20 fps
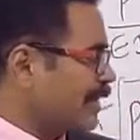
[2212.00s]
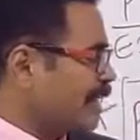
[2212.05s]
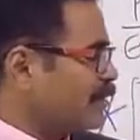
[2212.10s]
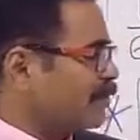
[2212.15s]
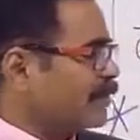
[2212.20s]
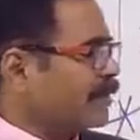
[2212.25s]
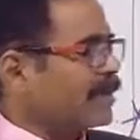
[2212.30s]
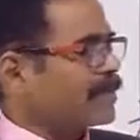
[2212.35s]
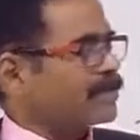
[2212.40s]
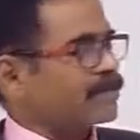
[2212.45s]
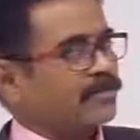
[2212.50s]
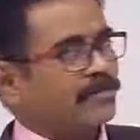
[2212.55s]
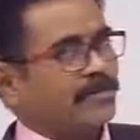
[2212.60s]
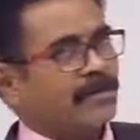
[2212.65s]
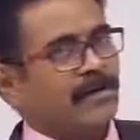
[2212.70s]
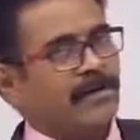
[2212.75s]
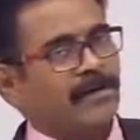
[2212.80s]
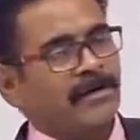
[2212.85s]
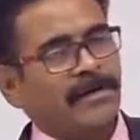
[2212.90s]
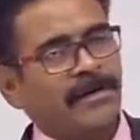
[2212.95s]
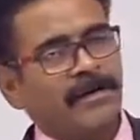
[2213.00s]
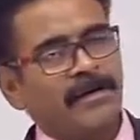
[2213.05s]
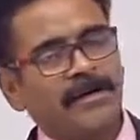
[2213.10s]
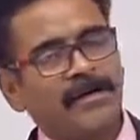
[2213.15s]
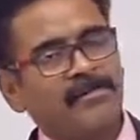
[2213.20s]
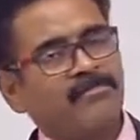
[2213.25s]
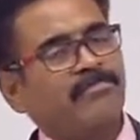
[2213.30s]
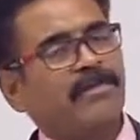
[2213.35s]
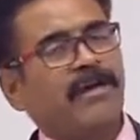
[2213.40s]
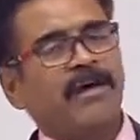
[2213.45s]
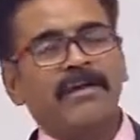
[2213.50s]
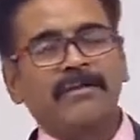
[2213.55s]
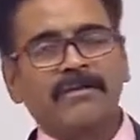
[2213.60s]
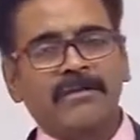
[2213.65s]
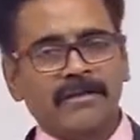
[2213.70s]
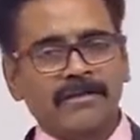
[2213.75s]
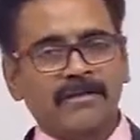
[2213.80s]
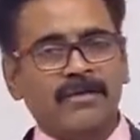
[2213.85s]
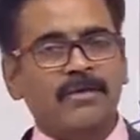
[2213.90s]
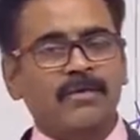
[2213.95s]
by L square, and comparing these
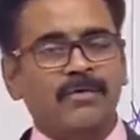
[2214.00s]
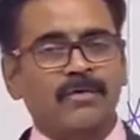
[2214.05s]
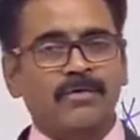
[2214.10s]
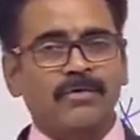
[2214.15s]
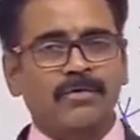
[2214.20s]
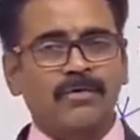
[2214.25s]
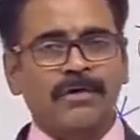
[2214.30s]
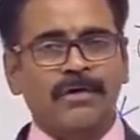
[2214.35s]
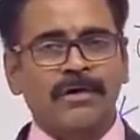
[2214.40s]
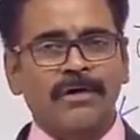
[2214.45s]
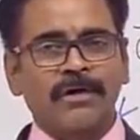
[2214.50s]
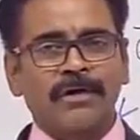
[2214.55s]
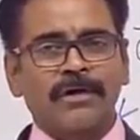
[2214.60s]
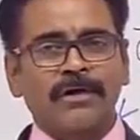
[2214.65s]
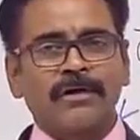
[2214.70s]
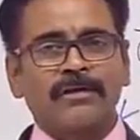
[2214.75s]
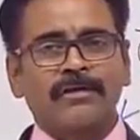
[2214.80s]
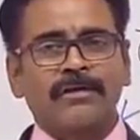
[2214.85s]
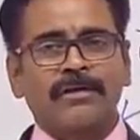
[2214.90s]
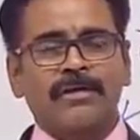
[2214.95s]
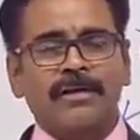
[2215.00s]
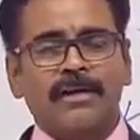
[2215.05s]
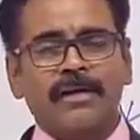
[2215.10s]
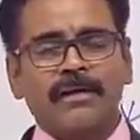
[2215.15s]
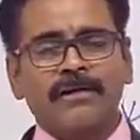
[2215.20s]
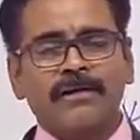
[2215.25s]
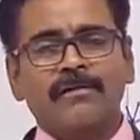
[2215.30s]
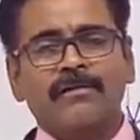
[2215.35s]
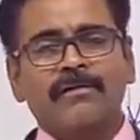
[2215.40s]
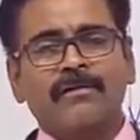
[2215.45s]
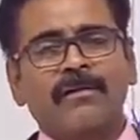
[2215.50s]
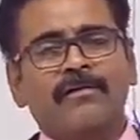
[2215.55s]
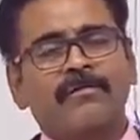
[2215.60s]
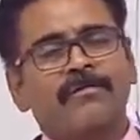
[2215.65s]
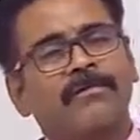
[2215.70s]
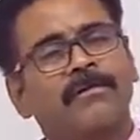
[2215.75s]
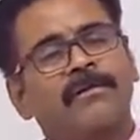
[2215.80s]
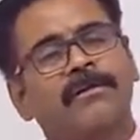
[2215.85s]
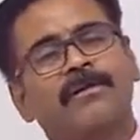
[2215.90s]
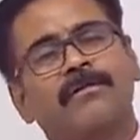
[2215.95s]
two, the critical load of
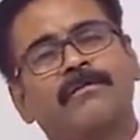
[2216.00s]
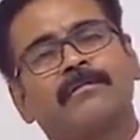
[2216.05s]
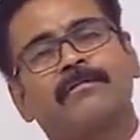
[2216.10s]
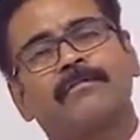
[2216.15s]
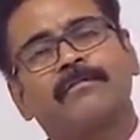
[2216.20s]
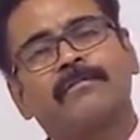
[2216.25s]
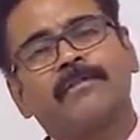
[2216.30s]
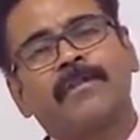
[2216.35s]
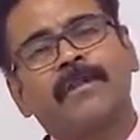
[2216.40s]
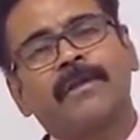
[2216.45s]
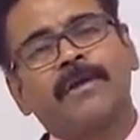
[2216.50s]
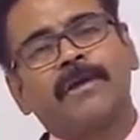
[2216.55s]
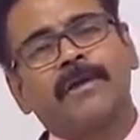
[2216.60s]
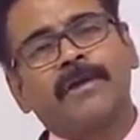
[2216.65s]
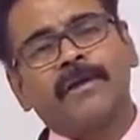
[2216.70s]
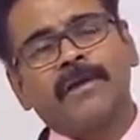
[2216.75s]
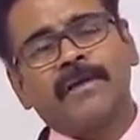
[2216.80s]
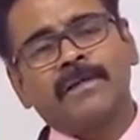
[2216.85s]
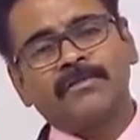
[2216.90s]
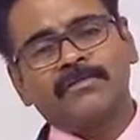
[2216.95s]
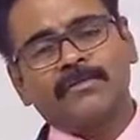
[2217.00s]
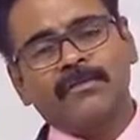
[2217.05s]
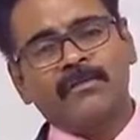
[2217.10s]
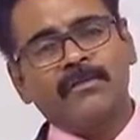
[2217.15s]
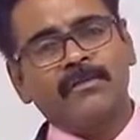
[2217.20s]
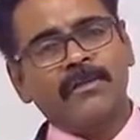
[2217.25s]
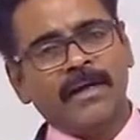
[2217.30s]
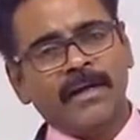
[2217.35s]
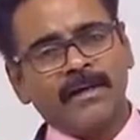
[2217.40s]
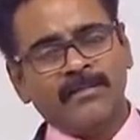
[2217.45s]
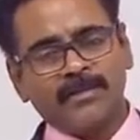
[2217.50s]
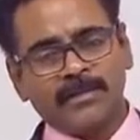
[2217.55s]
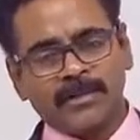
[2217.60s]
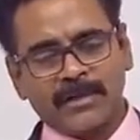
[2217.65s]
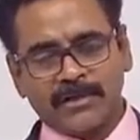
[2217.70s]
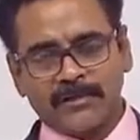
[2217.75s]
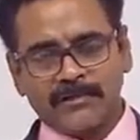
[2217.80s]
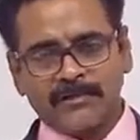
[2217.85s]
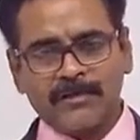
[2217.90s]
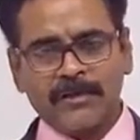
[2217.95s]
column is 4 times
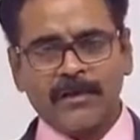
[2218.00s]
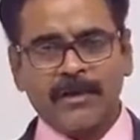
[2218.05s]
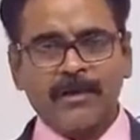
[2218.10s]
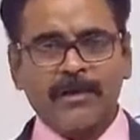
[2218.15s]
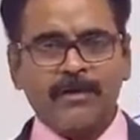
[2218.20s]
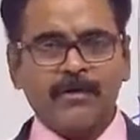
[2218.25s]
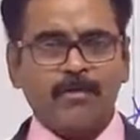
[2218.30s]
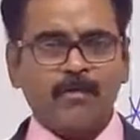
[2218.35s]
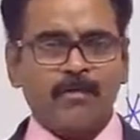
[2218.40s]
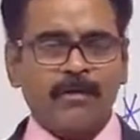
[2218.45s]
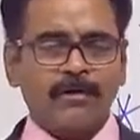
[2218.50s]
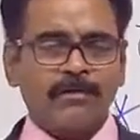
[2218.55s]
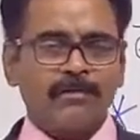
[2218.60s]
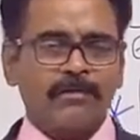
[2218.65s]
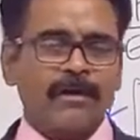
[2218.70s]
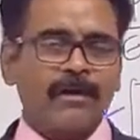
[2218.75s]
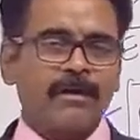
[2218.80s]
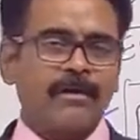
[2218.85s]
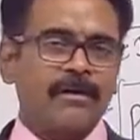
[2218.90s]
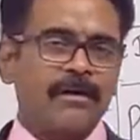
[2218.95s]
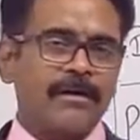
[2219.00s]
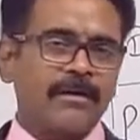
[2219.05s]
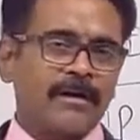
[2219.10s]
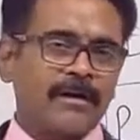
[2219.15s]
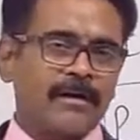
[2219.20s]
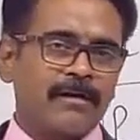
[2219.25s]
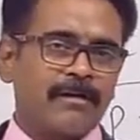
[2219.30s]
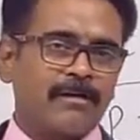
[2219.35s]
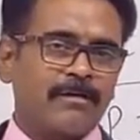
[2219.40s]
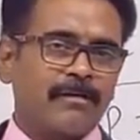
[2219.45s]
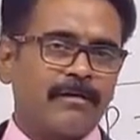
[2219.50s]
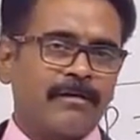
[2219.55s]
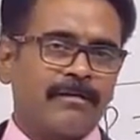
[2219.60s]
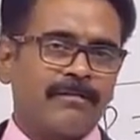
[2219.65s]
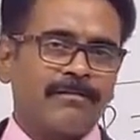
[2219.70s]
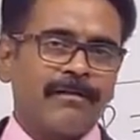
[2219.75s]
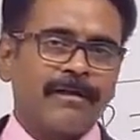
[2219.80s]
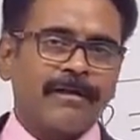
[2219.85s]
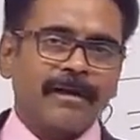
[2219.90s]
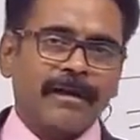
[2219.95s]
of original critical load
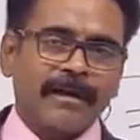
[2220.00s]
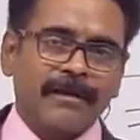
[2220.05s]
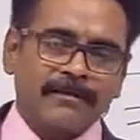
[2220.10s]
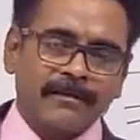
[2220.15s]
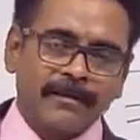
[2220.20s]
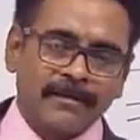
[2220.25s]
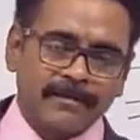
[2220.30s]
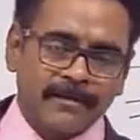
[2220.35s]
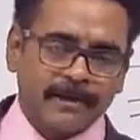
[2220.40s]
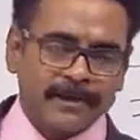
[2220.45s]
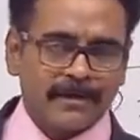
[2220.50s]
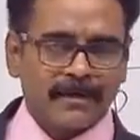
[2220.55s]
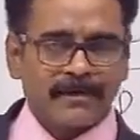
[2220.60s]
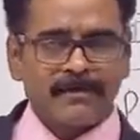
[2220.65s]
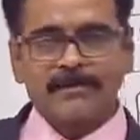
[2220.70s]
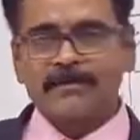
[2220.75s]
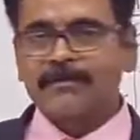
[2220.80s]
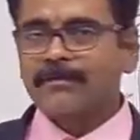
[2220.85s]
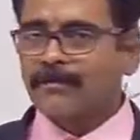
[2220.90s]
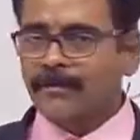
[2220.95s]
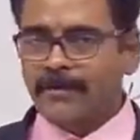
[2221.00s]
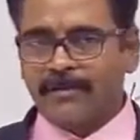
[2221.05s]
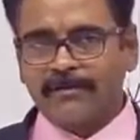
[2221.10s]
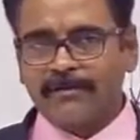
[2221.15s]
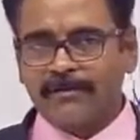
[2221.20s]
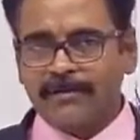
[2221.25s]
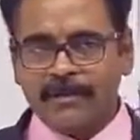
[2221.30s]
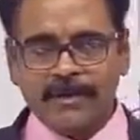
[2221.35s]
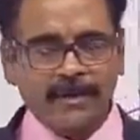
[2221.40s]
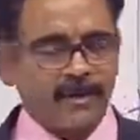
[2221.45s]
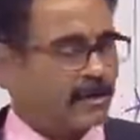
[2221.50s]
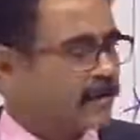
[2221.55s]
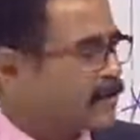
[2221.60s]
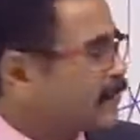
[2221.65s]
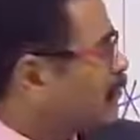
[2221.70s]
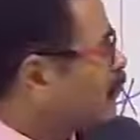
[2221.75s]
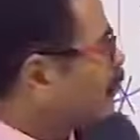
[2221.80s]
when length is decreased to half, right? So